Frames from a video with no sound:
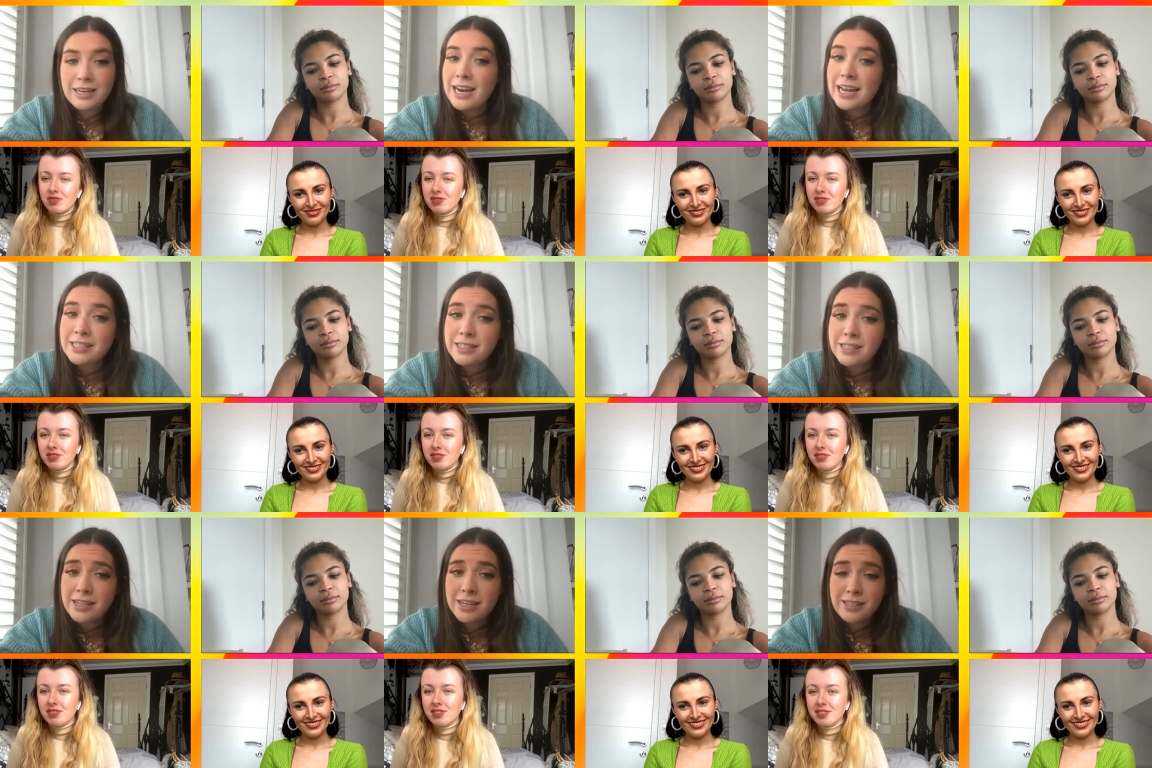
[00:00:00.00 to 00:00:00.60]

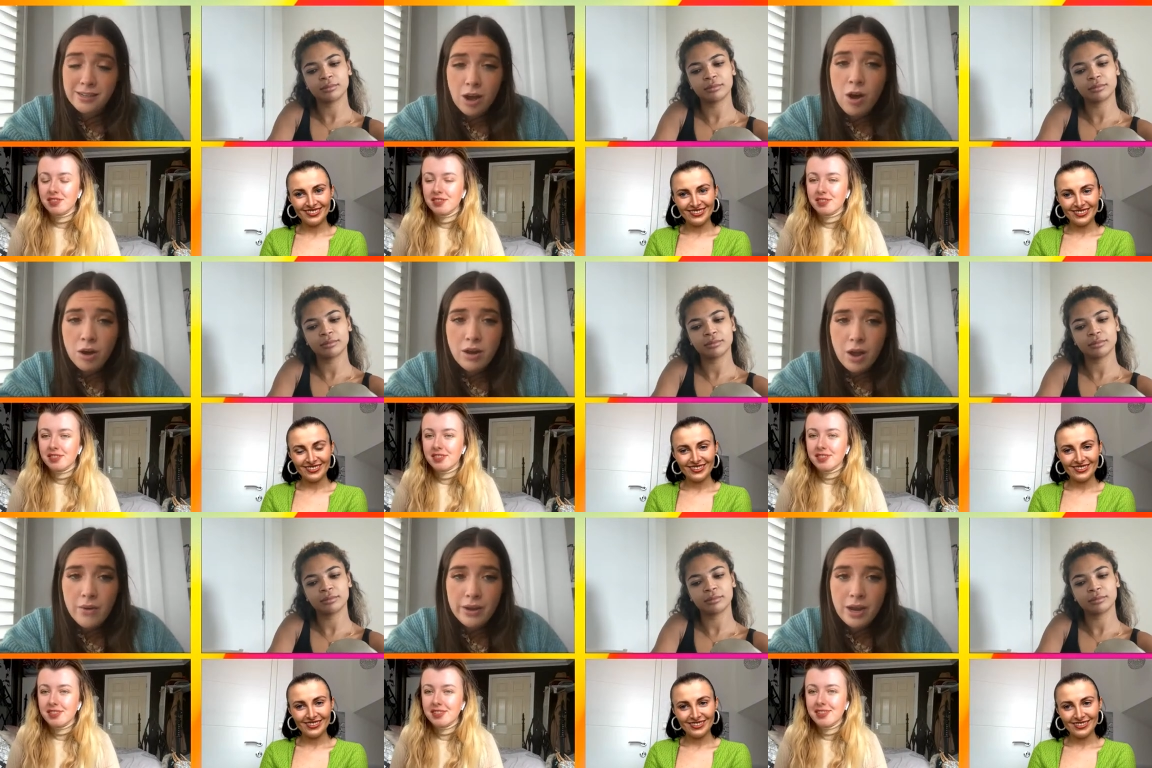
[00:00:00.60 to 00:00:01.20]
Speaker 1: Lettuces
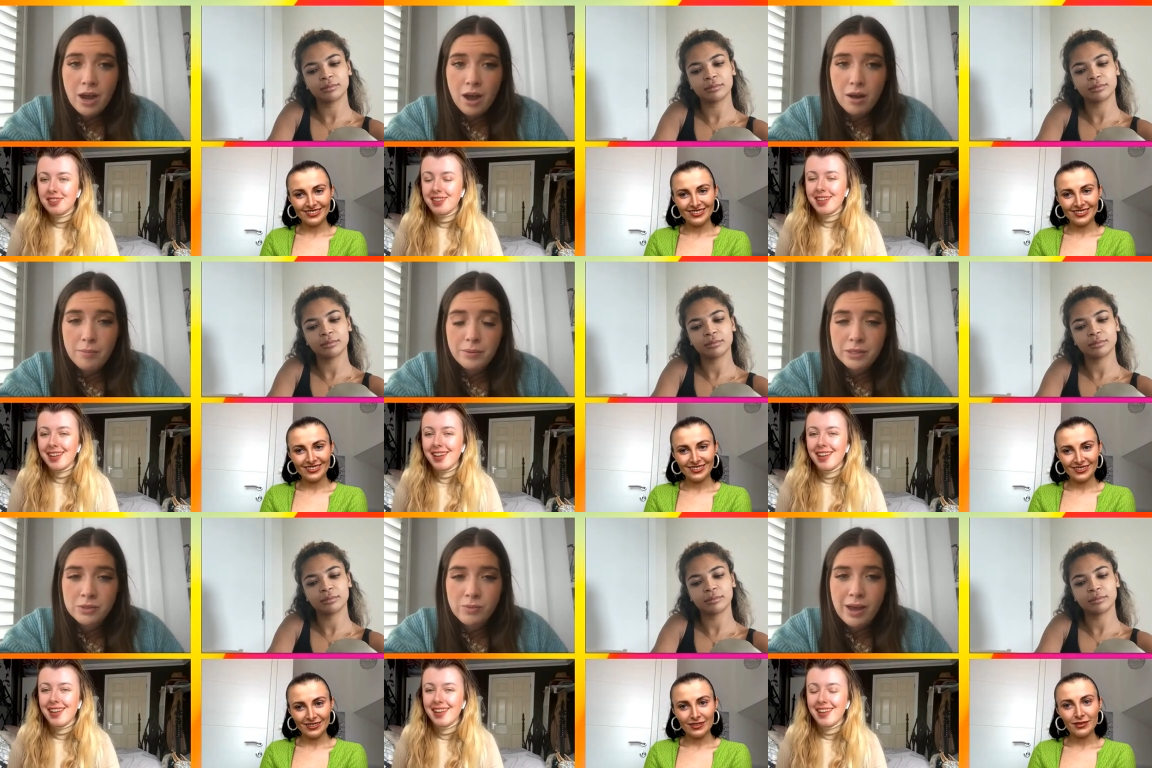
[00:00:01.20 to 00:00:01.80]
are going
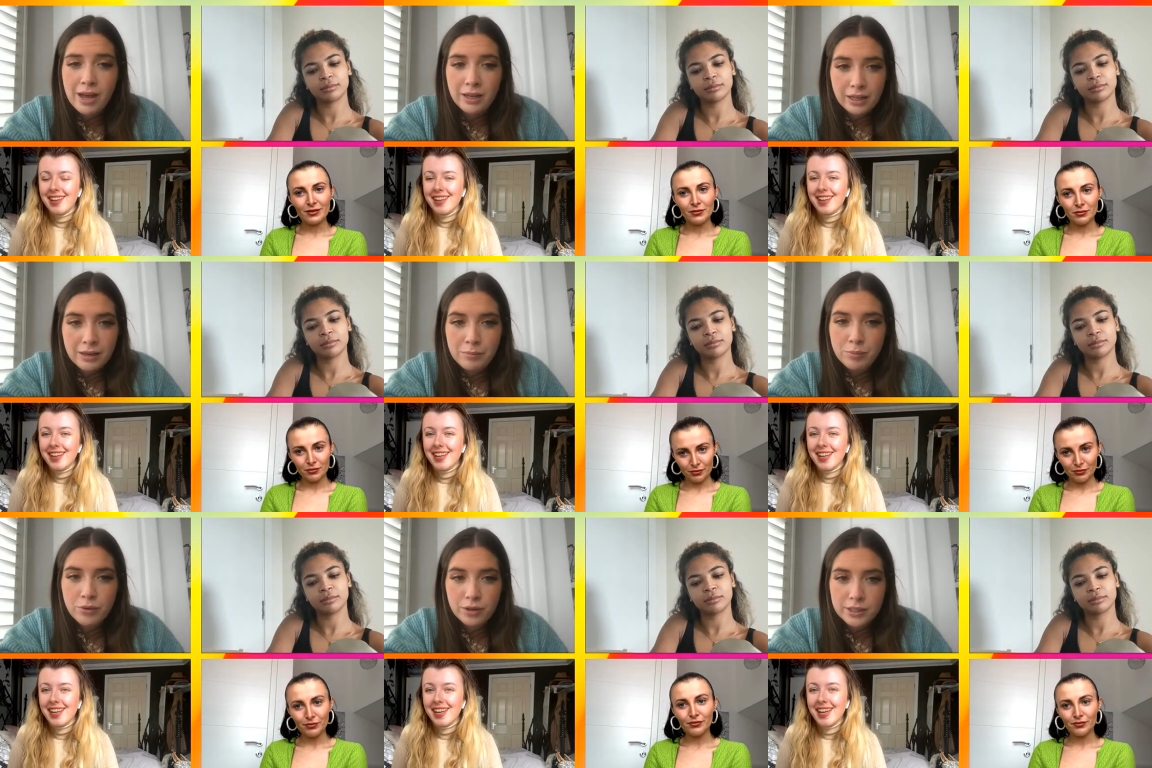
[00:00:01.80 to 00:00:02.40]
up as well
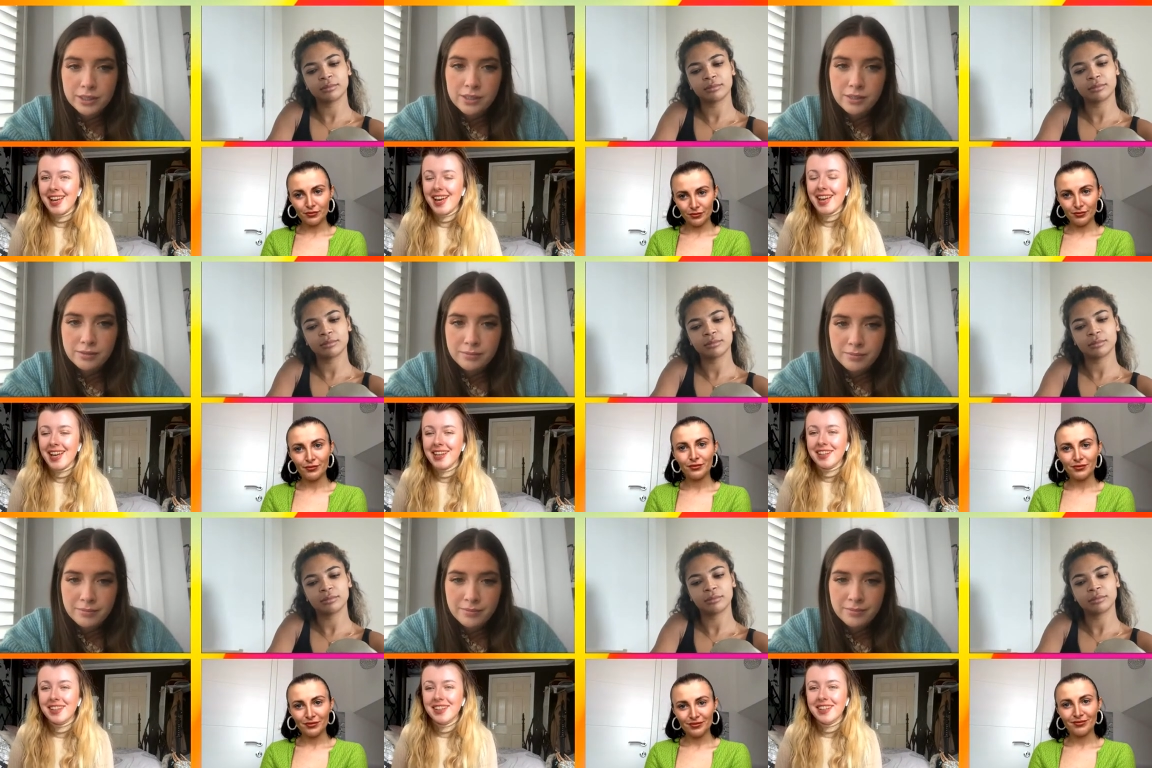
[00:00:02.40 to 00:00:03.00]
in price.
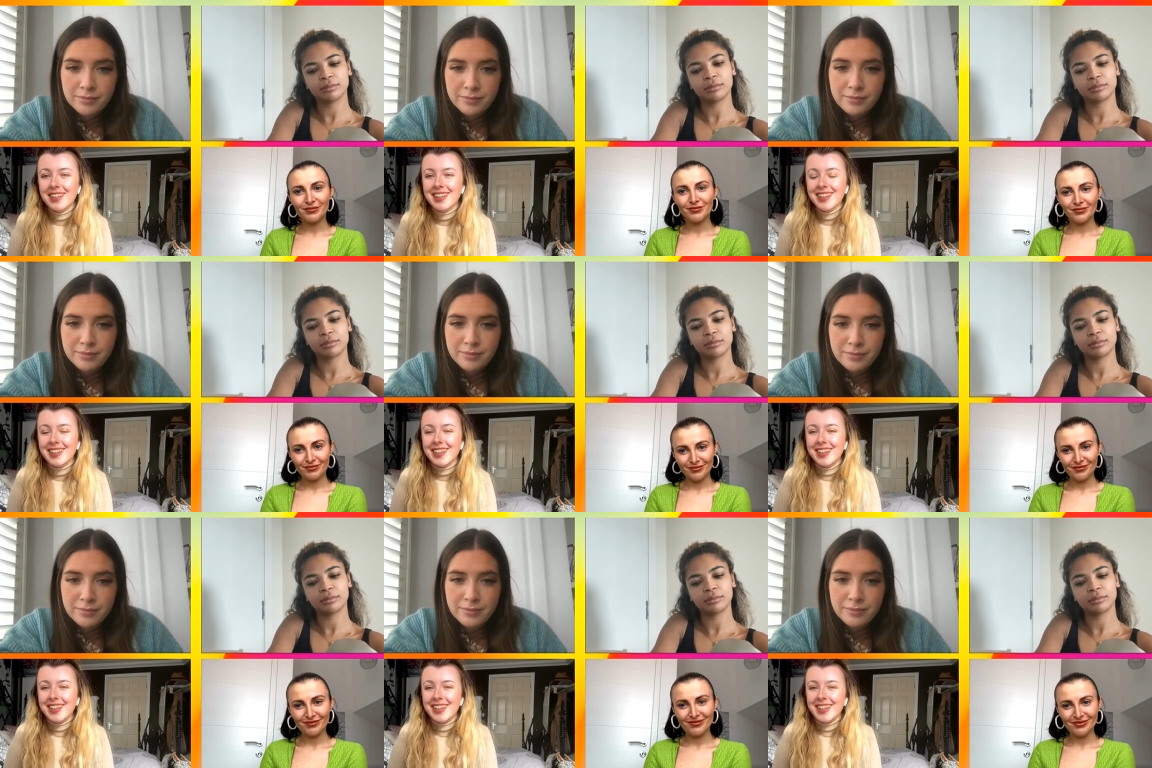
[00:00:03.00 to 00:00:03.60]

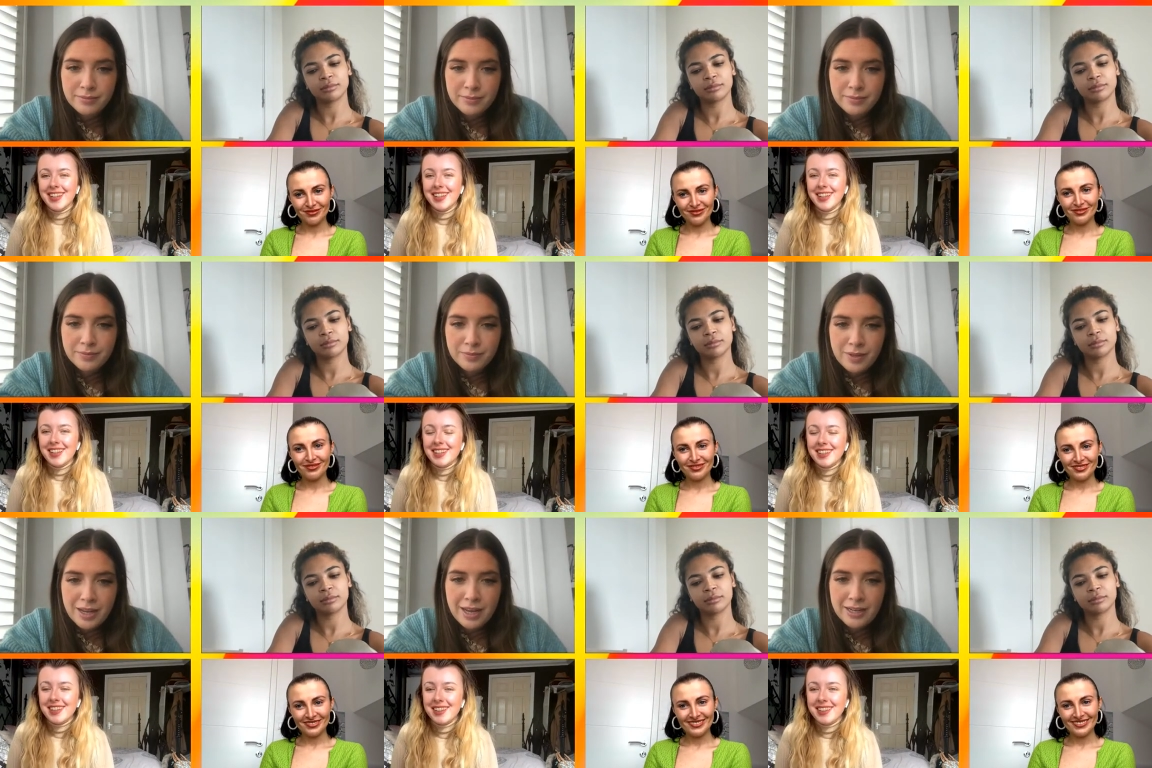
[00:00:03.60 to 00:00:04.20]

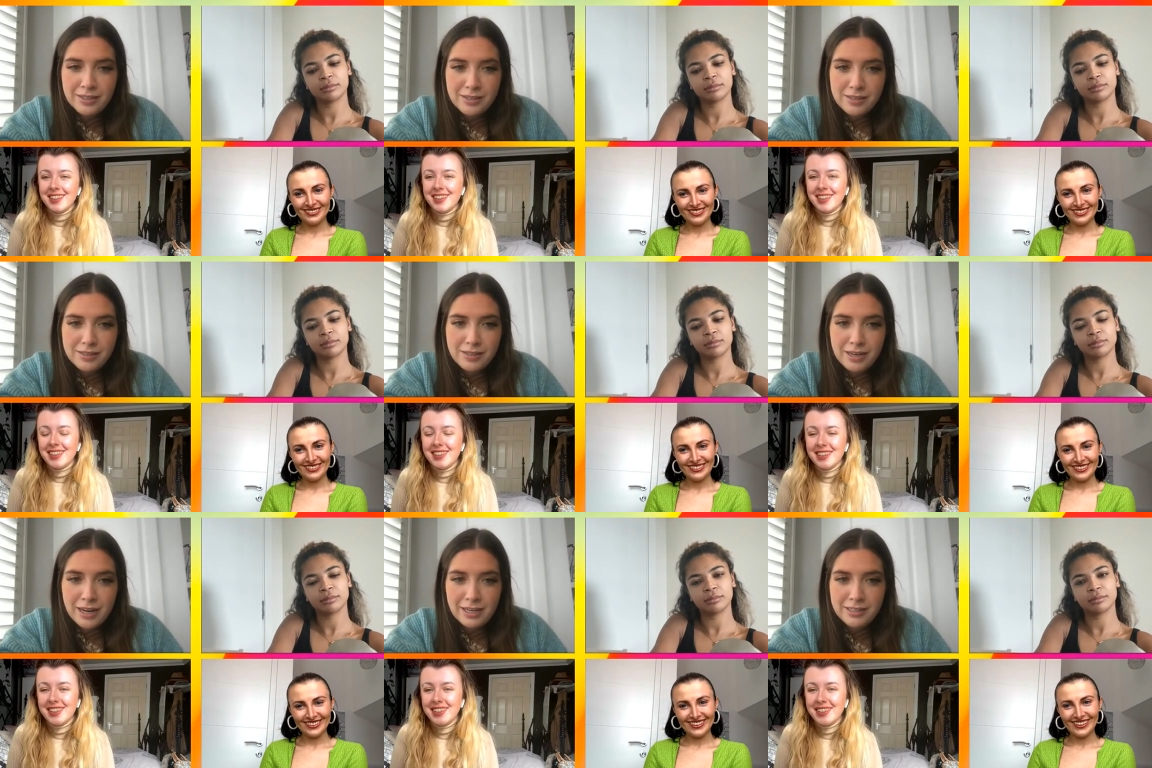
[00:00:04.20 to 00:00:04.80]

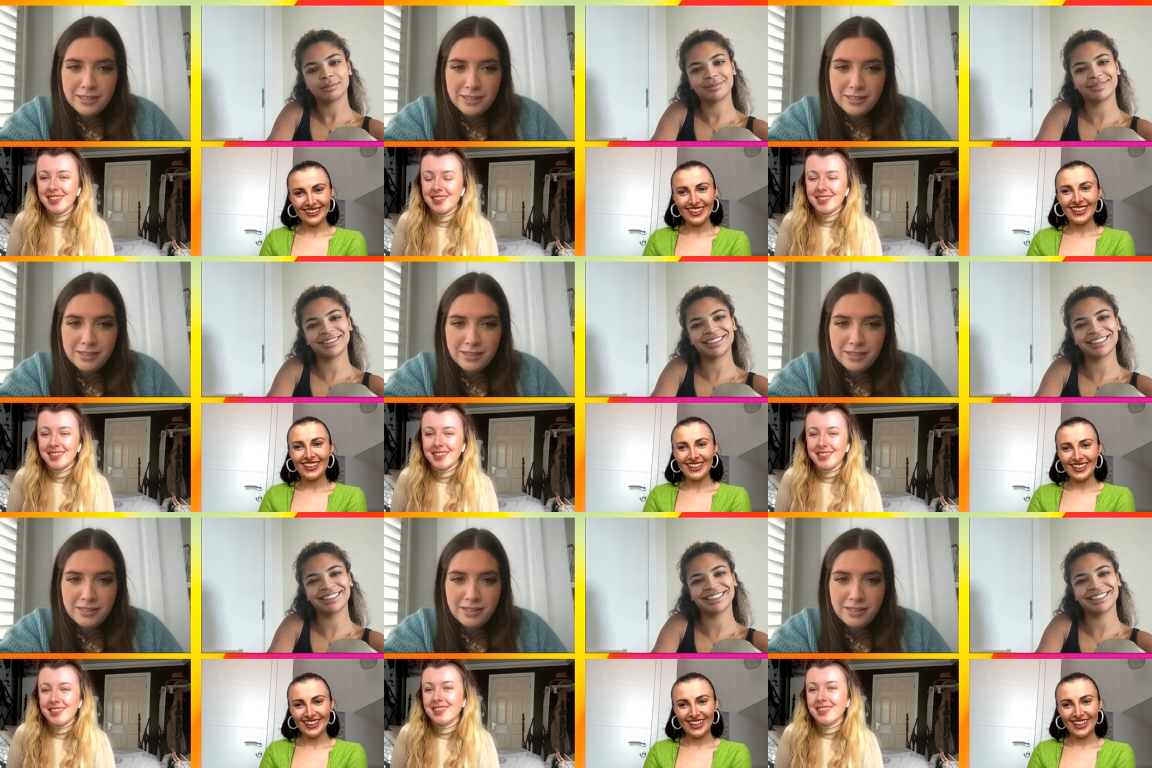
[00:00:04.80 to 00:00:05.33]
Yes, letters.